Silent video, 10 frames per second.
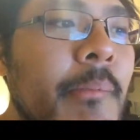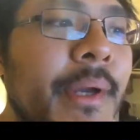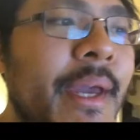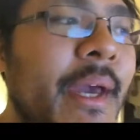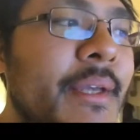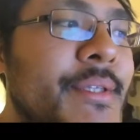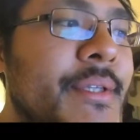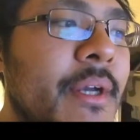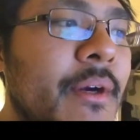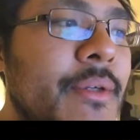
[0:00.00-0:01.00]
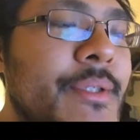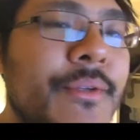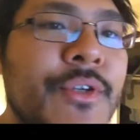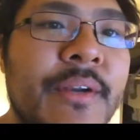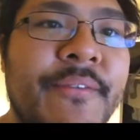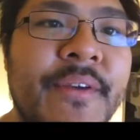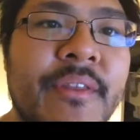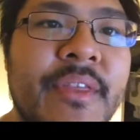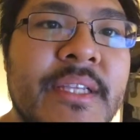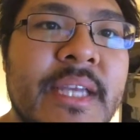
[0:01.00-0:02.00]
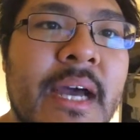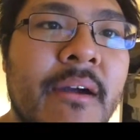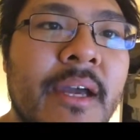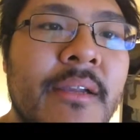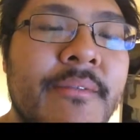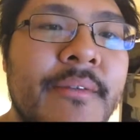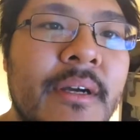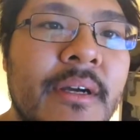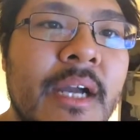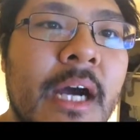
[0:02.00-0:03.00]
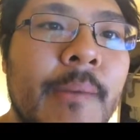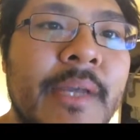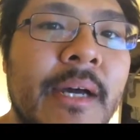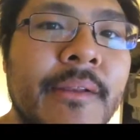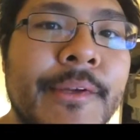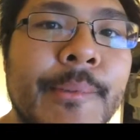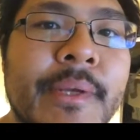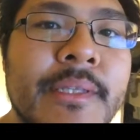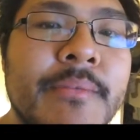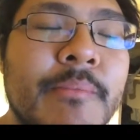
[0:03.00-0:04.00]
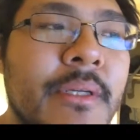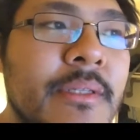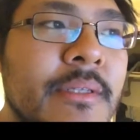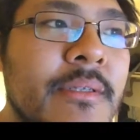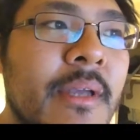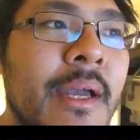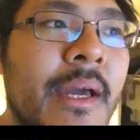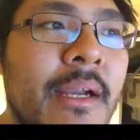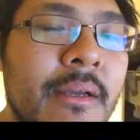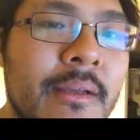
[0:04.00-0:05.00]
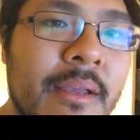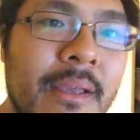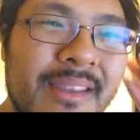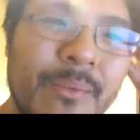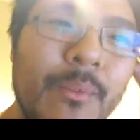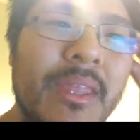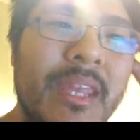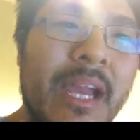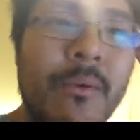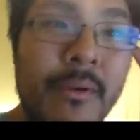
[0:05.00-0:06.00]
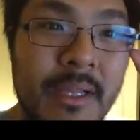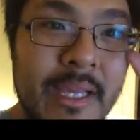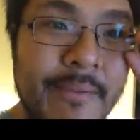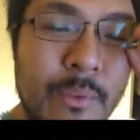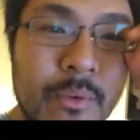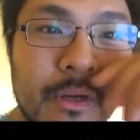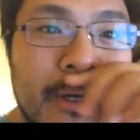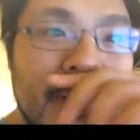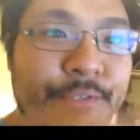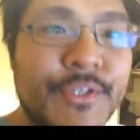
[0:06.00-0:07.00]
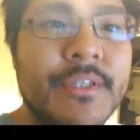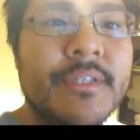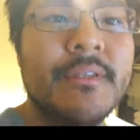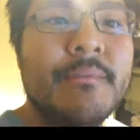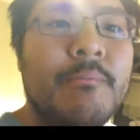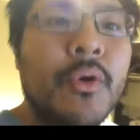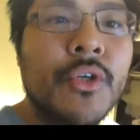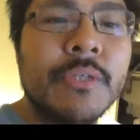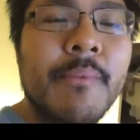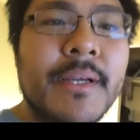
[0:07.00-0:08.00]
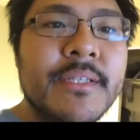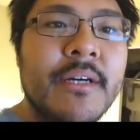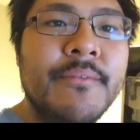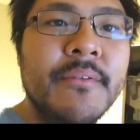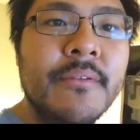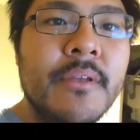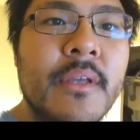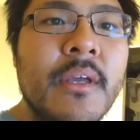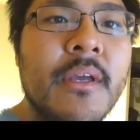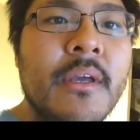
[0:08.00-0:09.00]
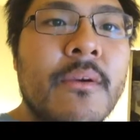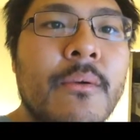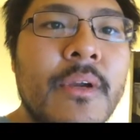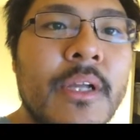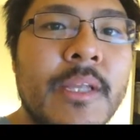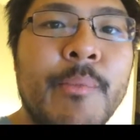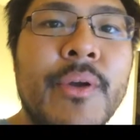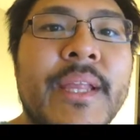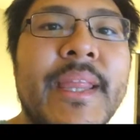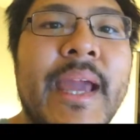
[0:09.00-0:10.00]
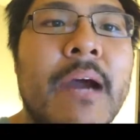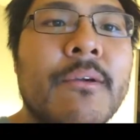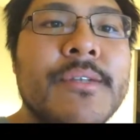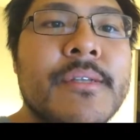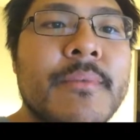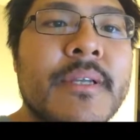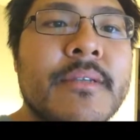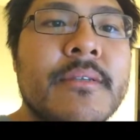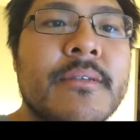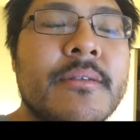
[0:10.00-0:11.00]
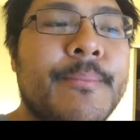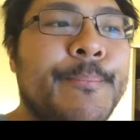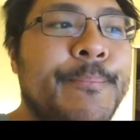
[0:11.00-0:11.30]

But yeah, so still trying to figure things out, kind of calm down a little bit, but the one thing I really have to work on is just pushing myself and really putting the hours in, because